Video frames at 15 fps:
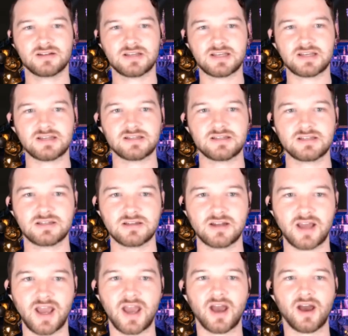he's
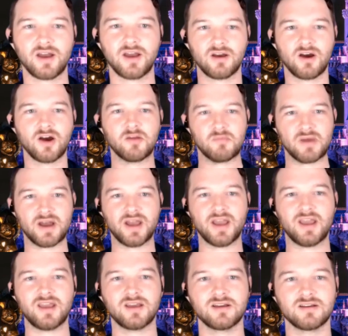had on
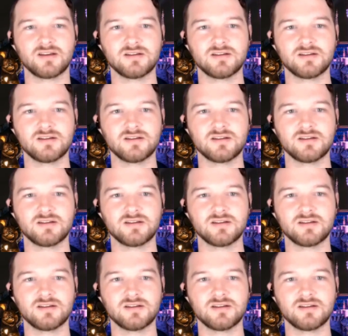my